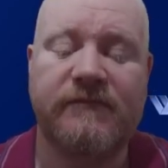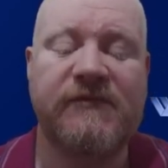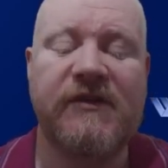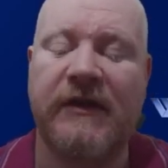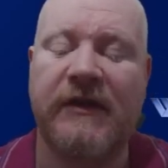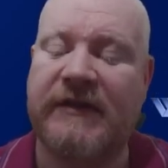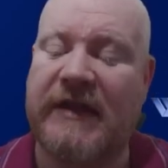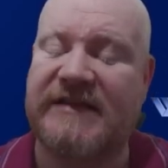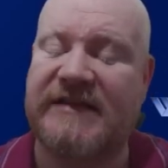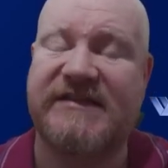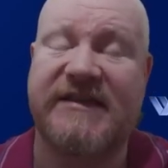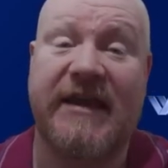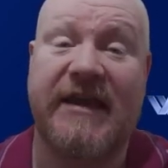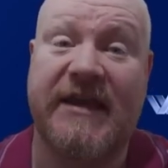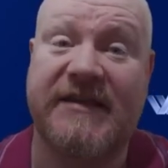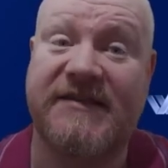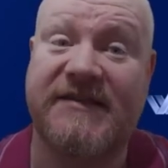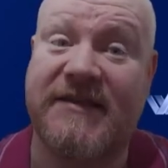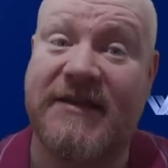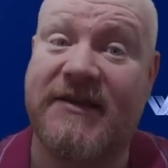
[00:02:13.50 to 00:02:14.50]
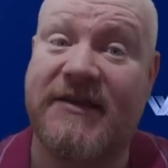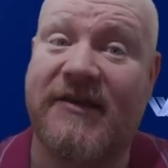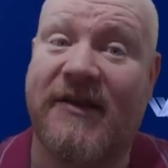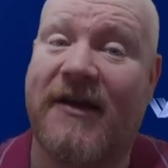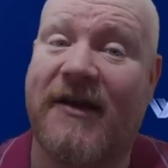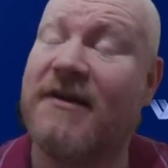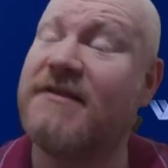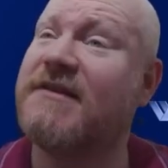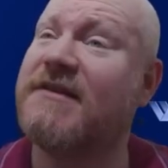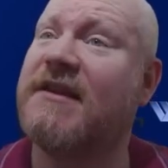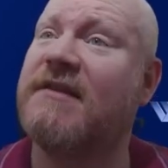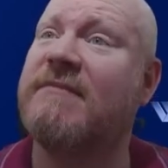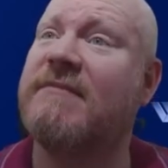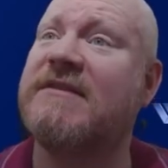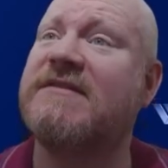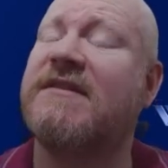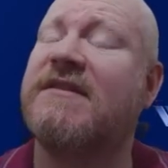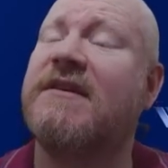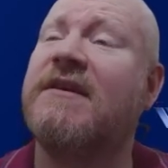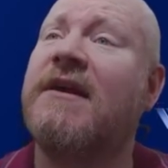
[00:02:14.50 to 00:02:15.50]
That's the SD card in the
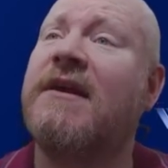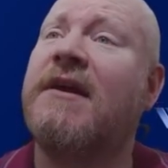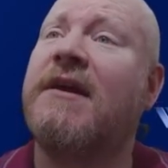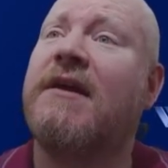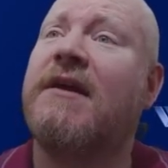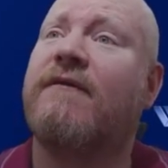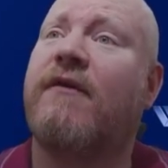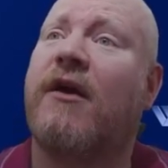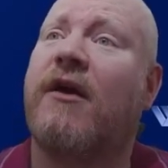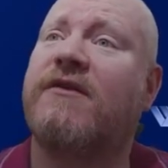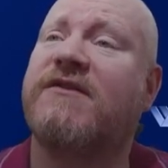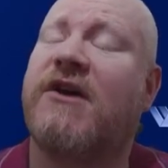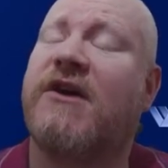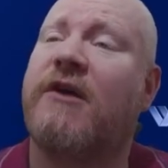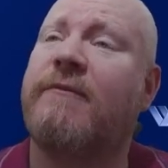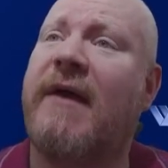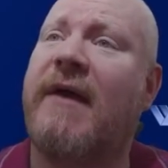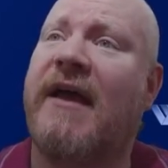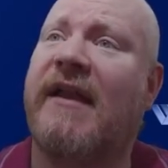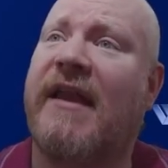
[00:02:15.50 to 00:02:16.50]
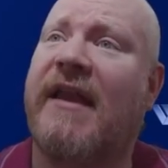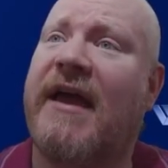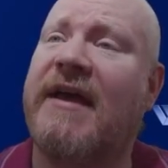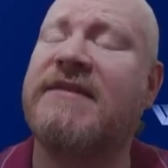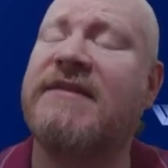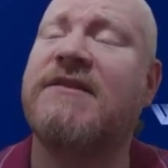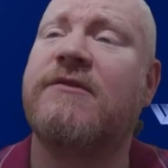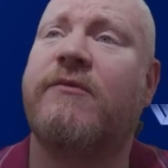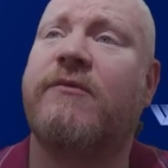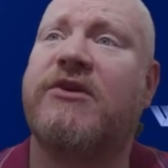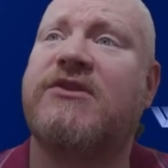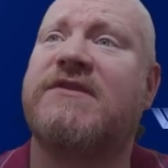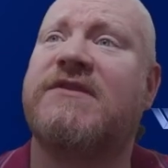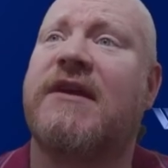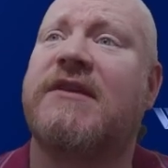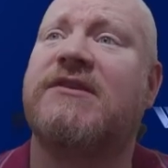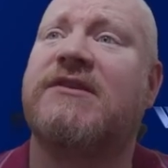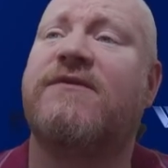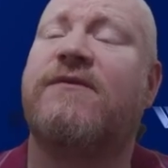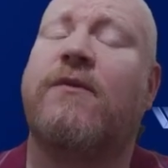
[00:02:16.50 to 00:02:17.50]
MiSTer. If I type ls, which
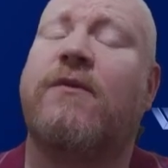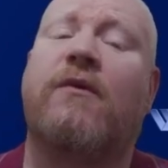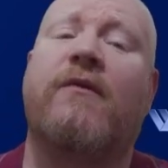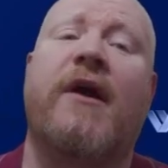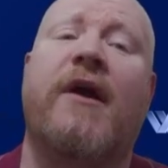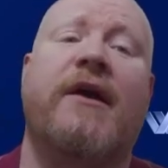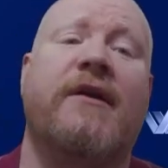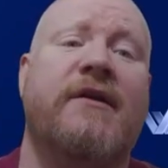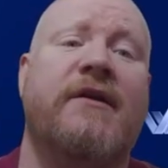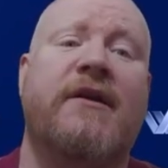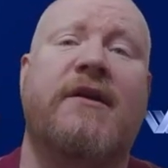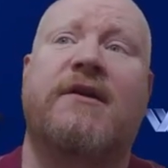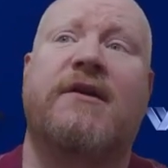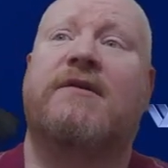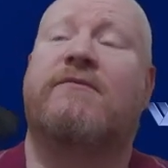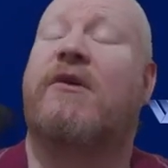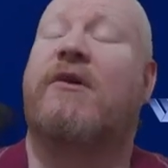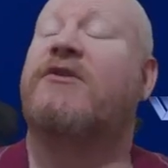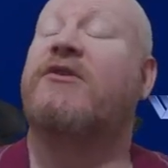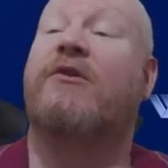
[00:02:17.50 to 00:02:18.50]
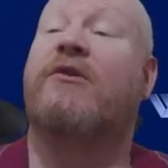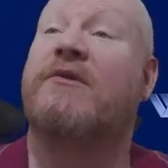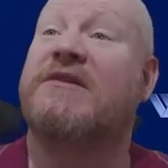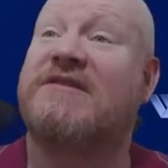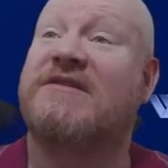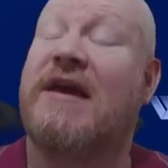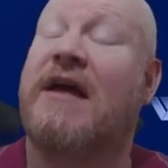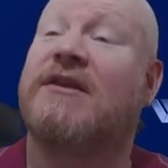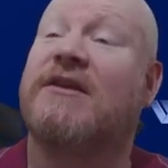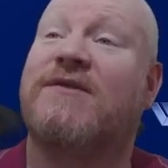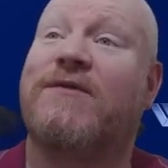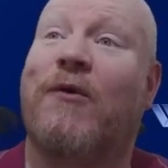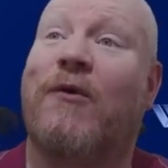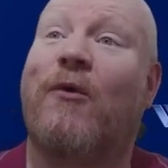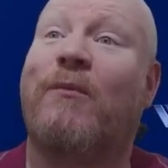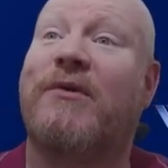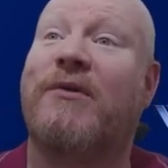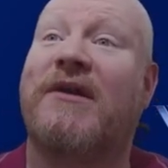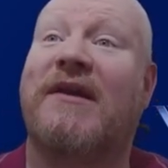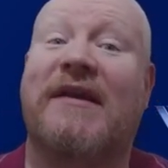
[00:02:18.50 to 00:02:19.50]
stands for, well, I don't know what it stands for,
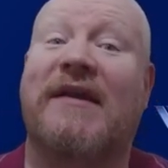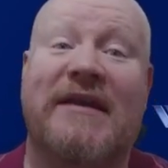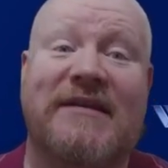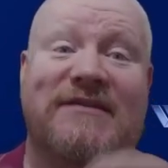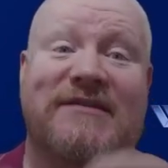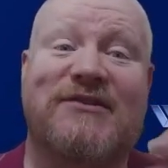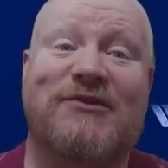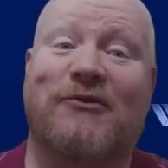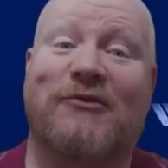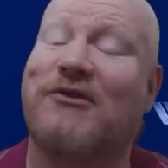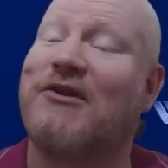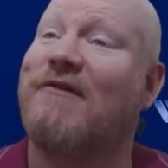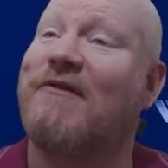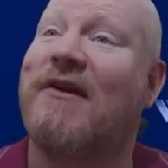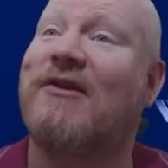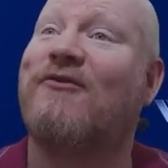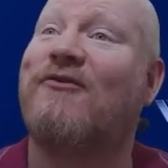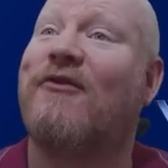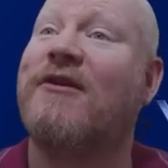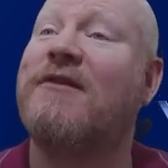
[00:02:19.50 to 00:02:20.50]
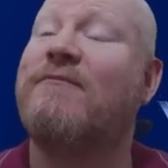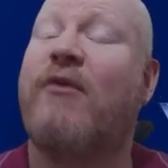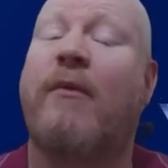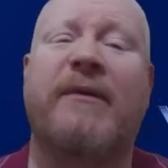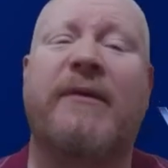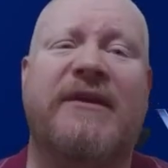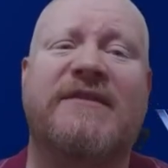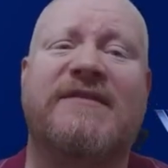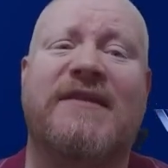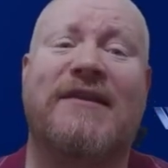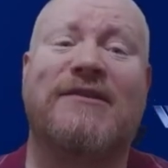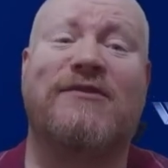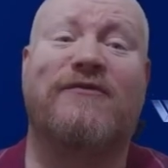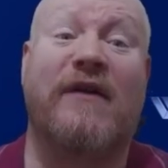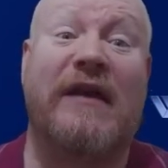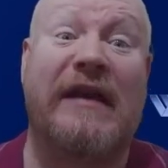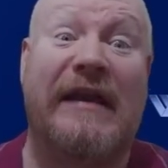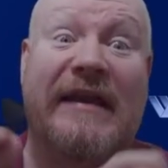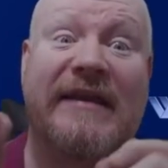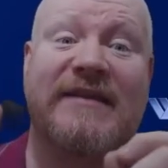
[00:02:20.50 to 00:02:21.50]
but it lists your directory. Probably stands
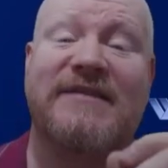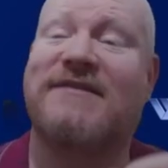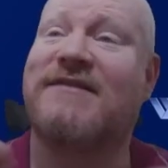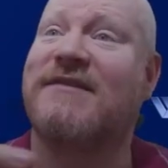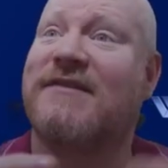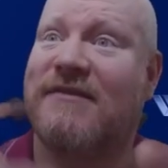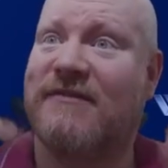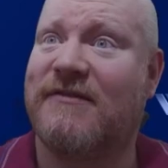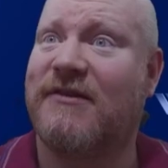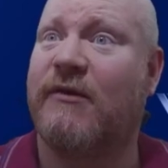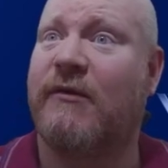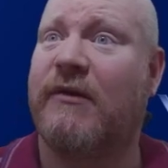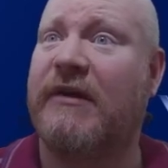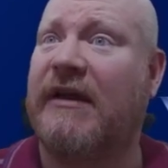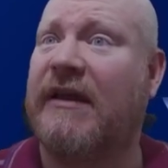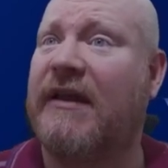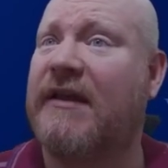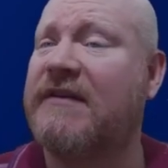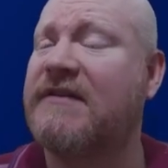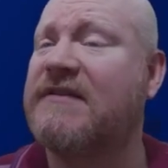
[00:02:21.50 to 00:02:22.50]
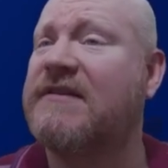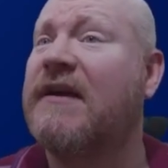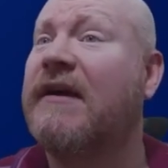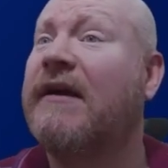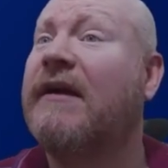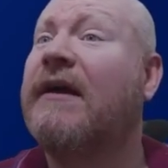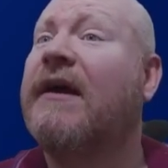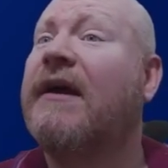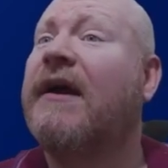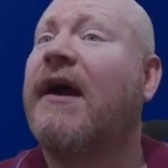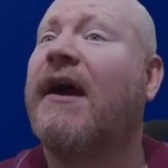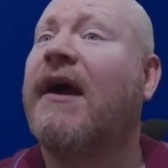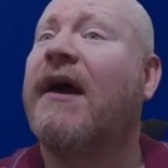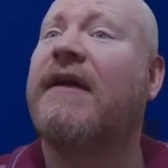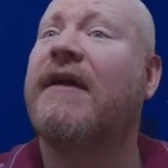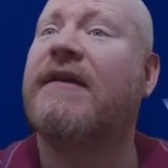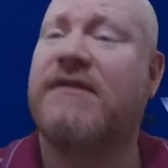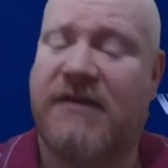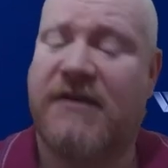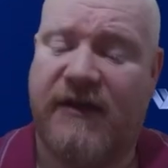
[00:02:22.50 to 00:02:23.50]
for list, no in Linux.
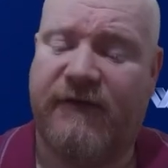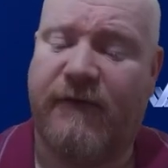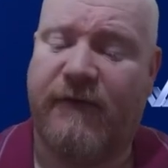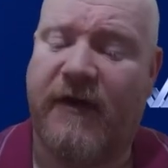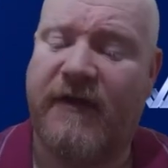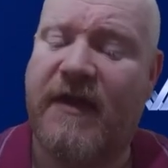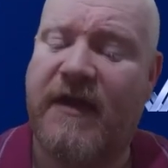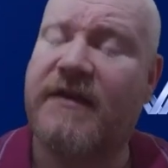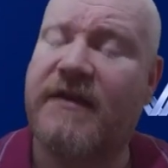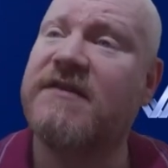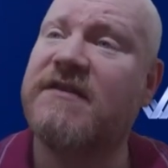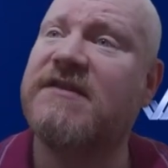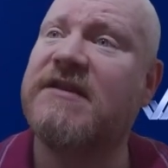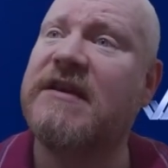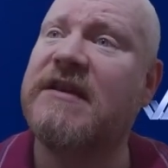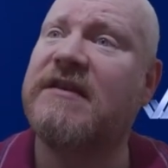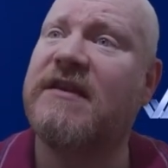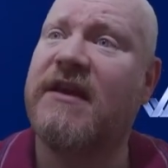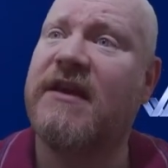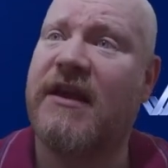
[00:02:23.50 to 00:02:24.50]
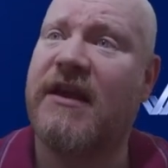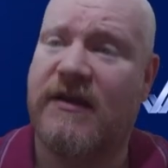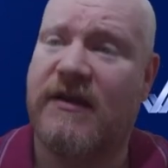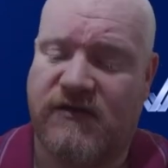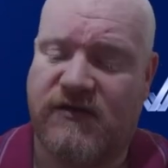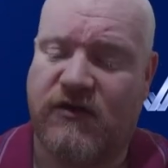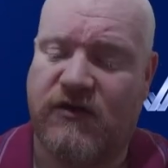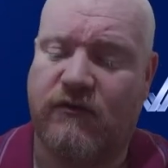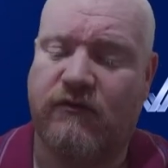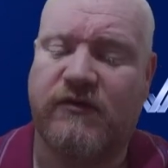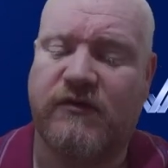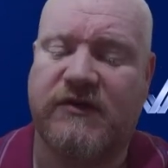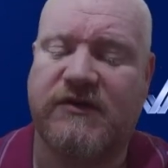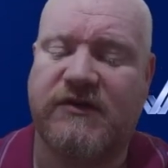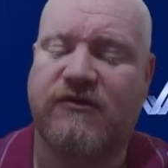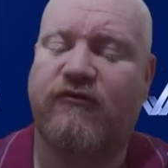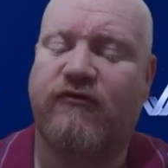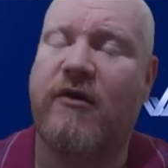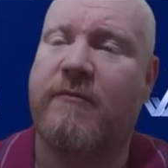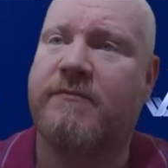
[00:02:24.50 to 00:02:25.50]
And if I then CD into the
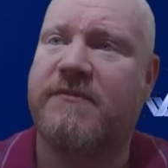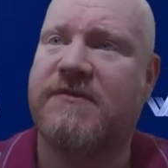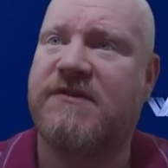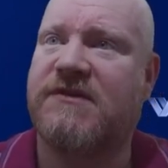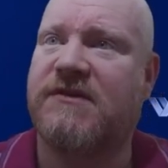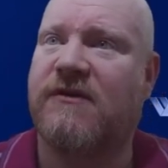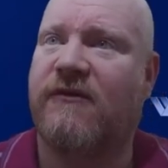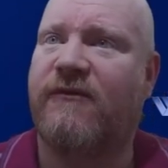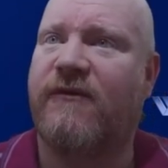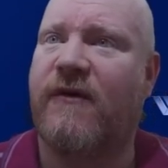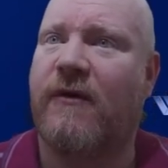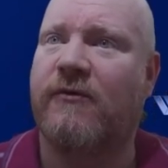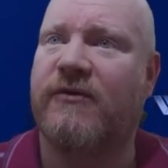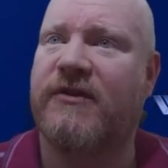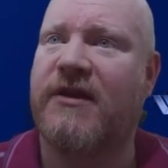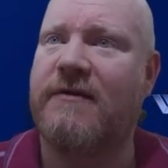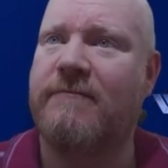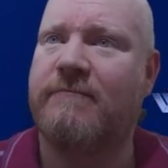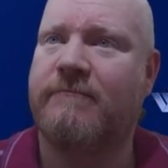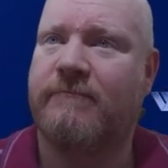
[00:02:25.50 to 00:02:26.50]
scripts folder,